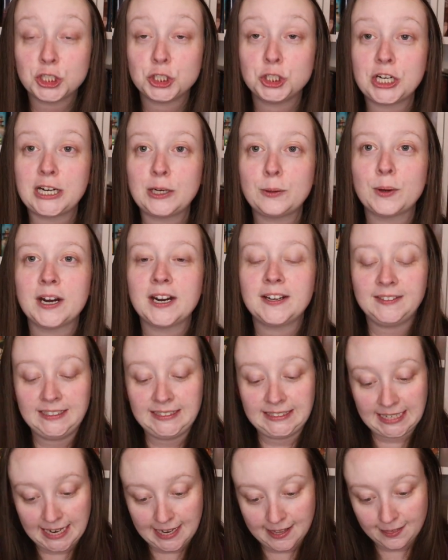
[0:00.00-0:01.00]
January
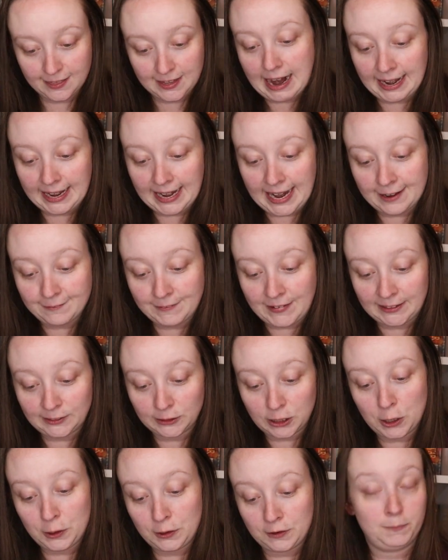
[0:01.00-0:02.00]
the 10th, I have a
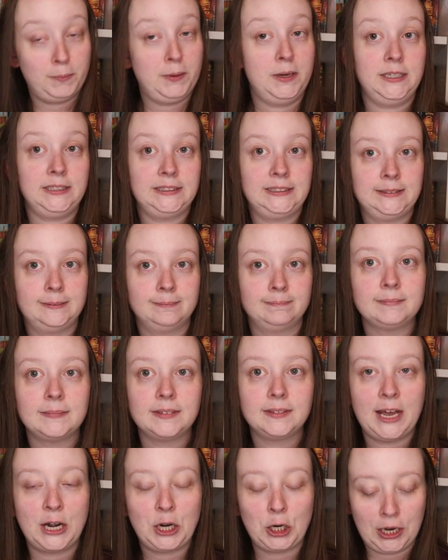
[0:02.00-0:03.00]
load of books
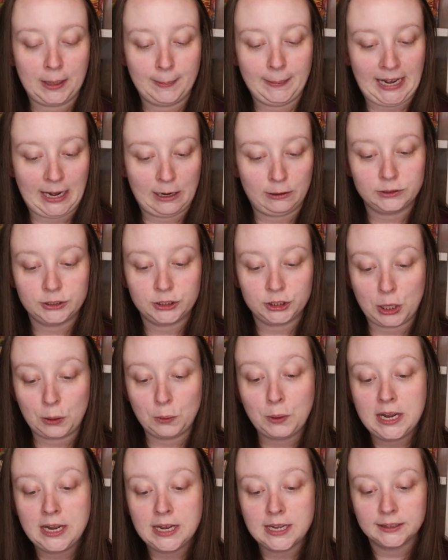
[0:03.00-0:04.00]
that are coming out.
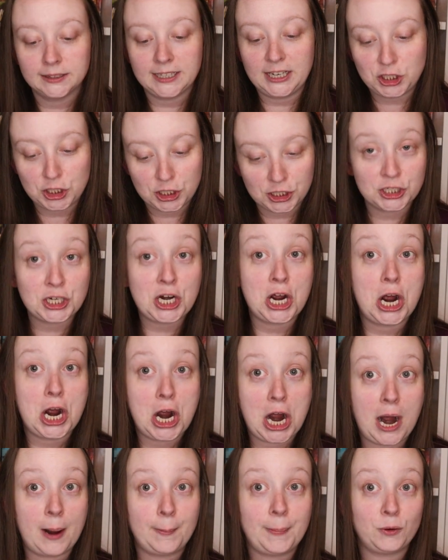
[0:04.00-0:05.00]
So let's just
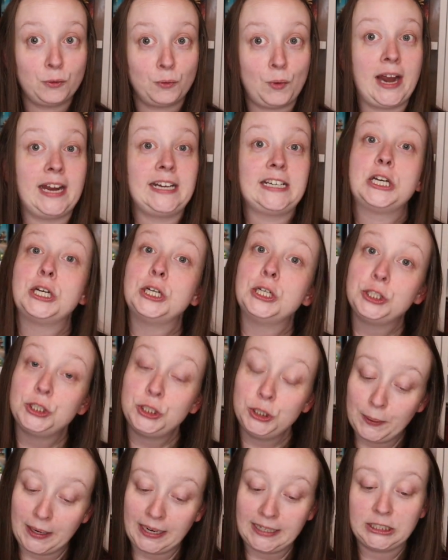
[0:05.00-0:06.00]
hop right
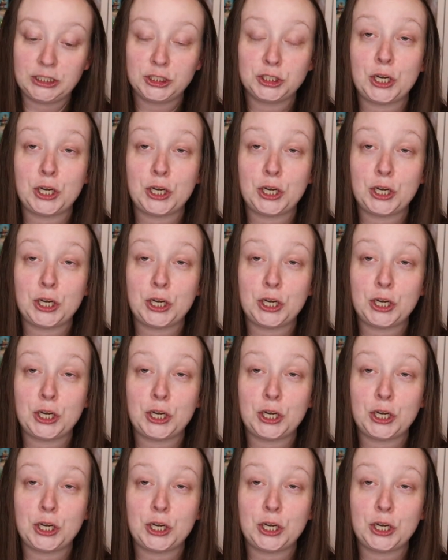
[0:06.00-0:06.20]
to it.